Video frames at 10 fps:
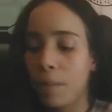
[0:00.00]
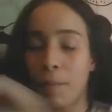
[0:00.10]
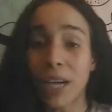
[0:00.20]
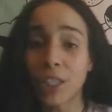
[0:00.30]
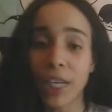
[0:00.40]

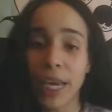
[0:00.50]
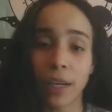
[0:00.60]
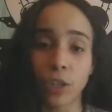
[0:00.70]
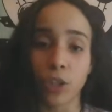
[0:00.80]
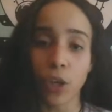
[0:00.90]
Maji
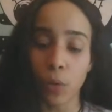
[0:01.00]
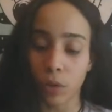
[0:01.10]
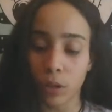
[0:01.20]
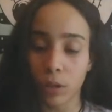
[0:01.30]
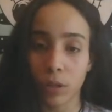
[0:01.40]
ain't a
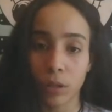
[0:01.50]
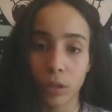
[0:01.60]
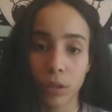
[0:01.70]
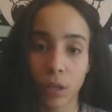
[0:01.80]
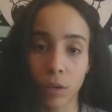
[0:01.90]
joke,
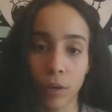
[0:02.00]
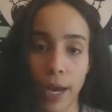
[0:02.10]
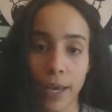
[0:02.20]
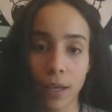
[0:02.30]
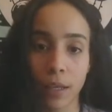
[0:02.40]
all
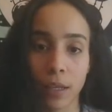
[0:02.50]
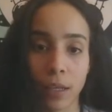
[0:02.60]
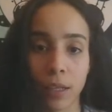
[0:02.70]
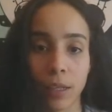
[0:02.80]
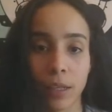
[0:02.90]
right?
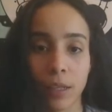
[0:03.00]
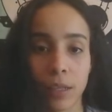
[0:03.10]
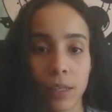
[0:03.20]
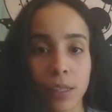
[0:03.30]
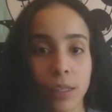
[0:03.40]

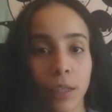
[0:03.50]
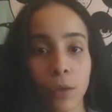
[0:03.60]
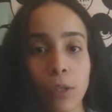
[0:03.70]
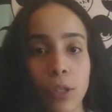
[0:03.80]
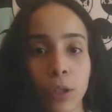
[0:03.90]

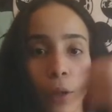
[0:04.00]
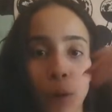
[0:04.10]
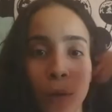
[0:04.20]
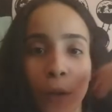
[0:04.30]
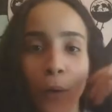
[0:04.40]
Salute to
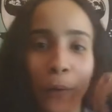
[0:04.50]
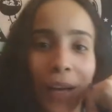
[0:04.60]
Lulu.